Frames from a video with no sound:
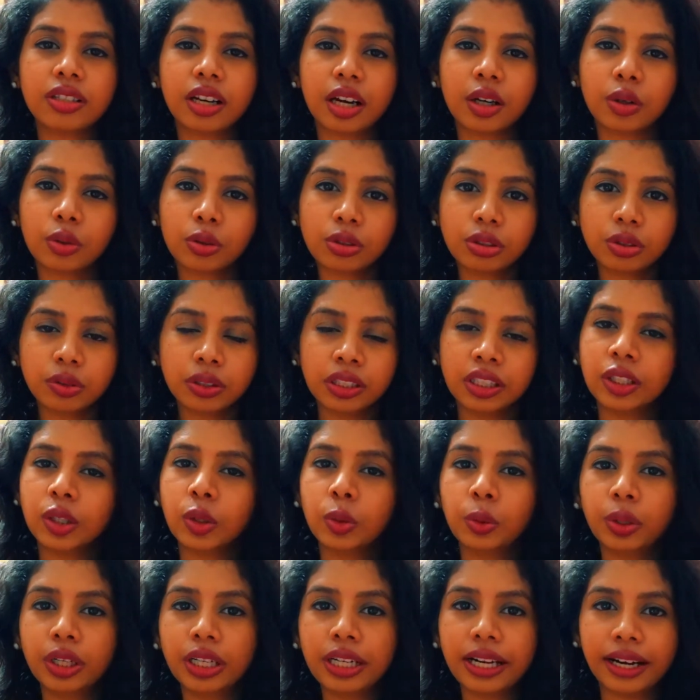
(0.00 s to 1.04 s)
are also
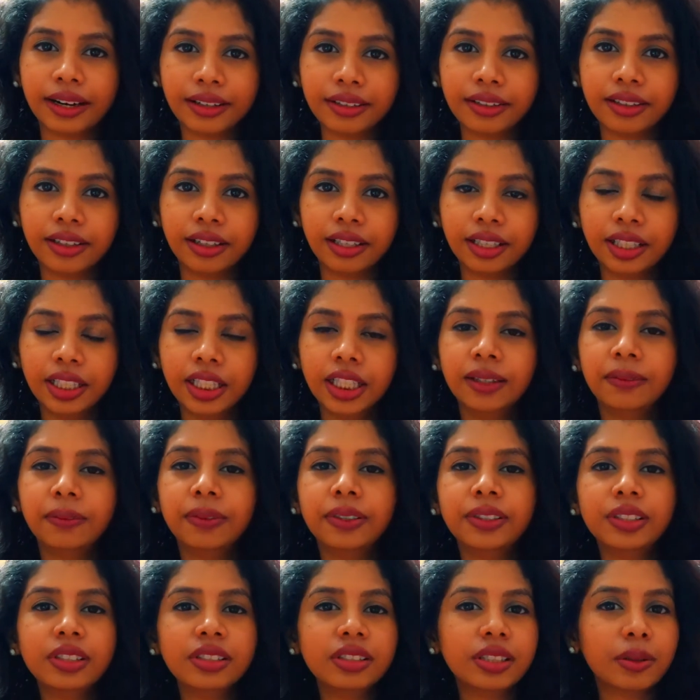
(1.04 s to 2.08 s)
included under,
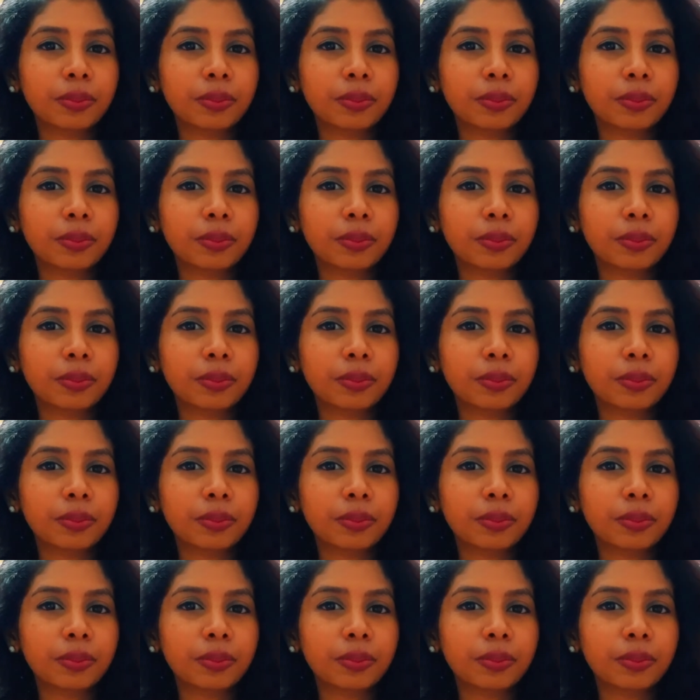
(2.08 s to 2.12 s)
which is